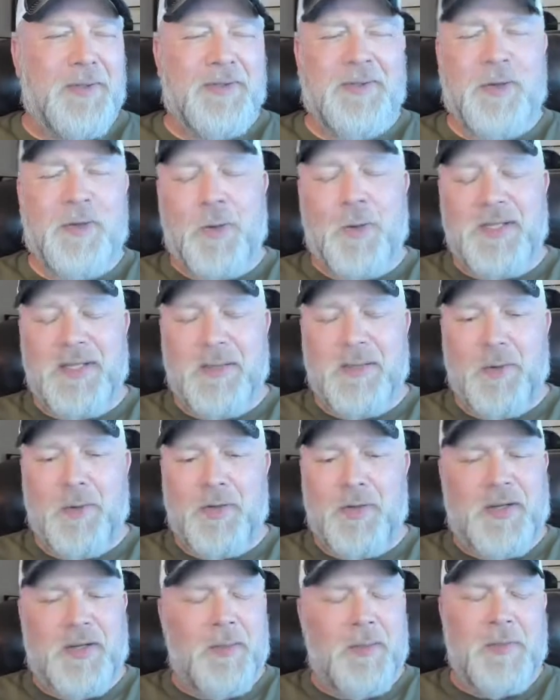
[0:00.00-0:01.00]
Of course, they won't.
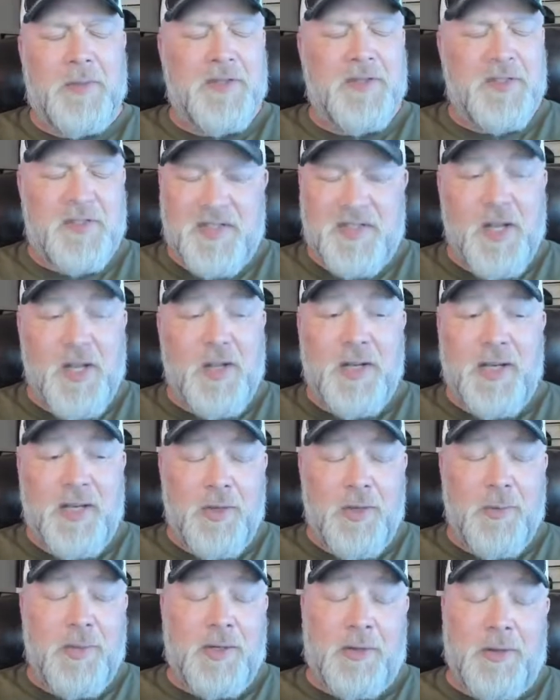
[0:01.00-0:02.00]
The criminals are still going to
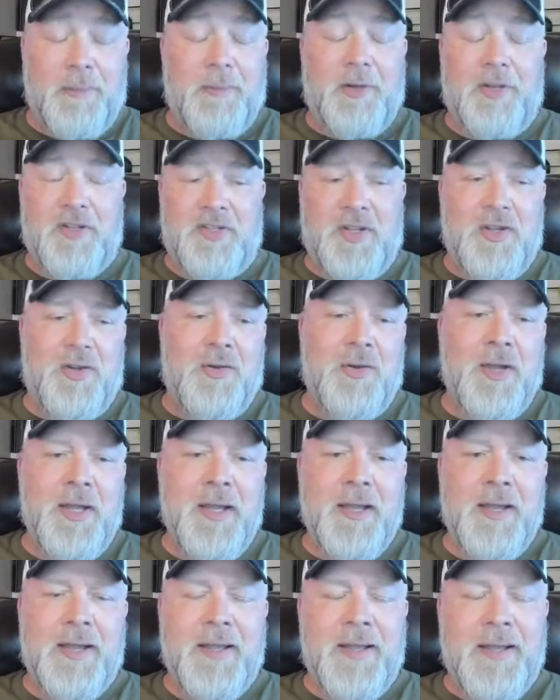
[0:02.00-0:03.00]
do what criminals do.
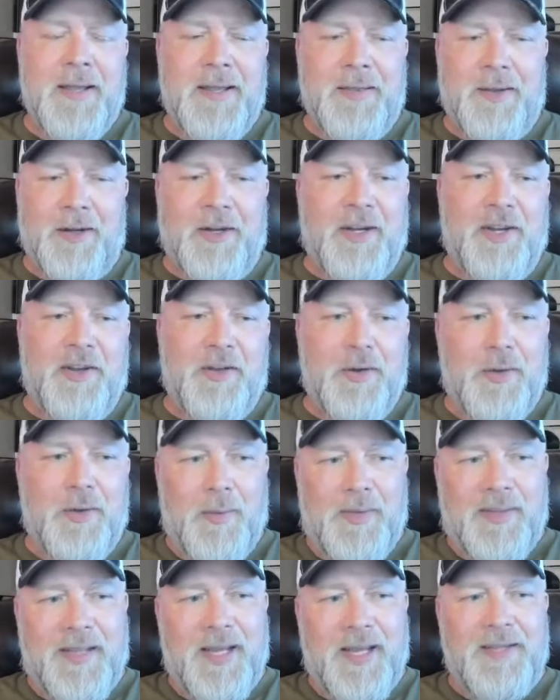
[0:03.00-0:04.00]
They're going to do it
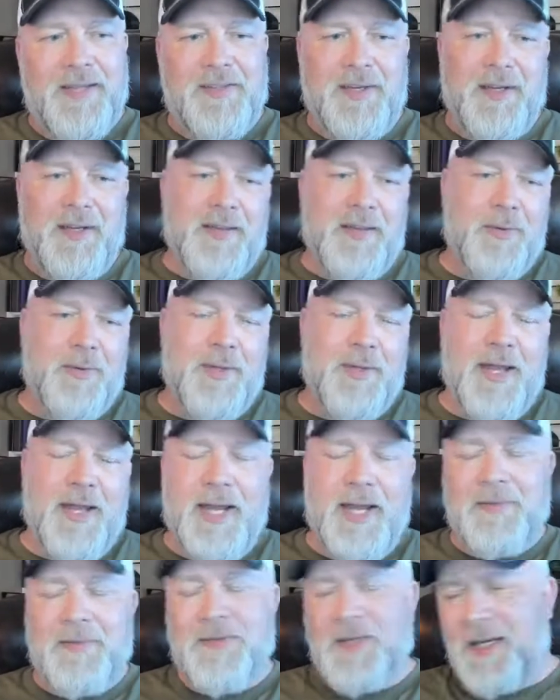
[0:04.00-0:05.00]
with guns. They're going to do it with
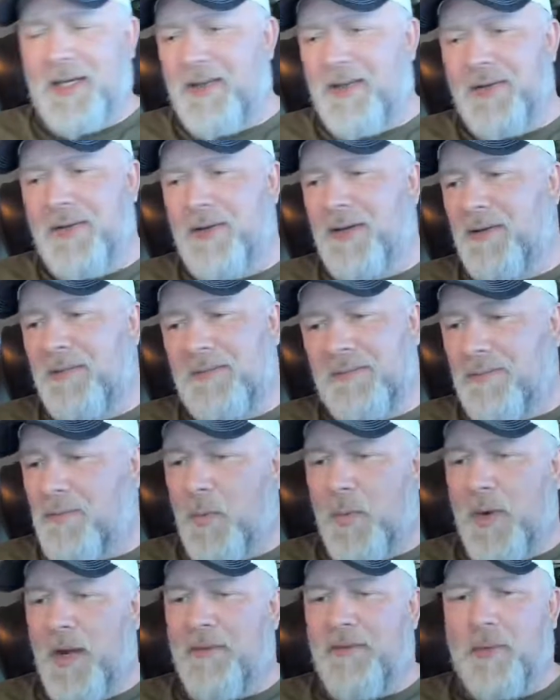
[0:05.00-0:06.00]
knives. They're going to do it
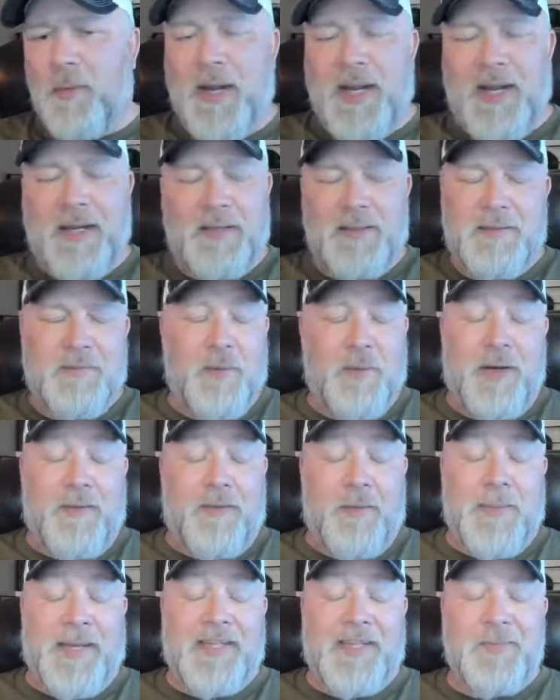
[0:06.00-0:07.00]
whatever way, whatever
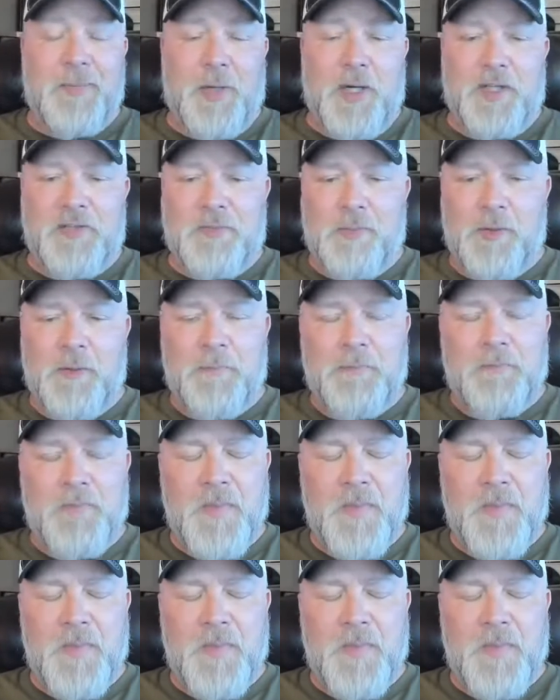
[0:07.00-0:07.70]
means possible.